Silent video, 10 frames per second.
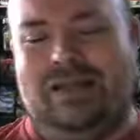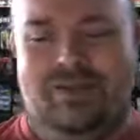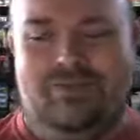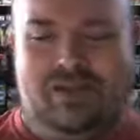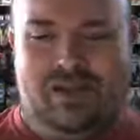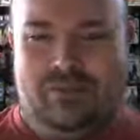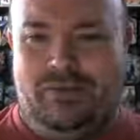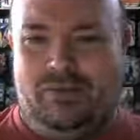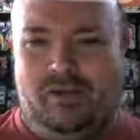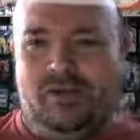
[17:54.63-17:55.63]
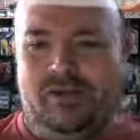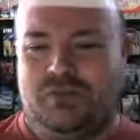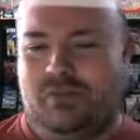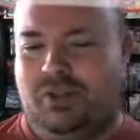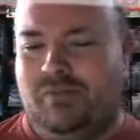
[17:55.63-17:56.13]
have a feeling I'm going to play
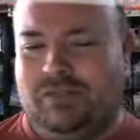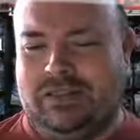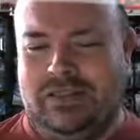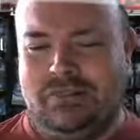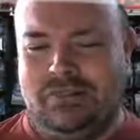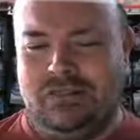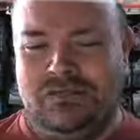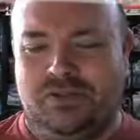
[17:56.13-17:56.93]
this one a couple of times too,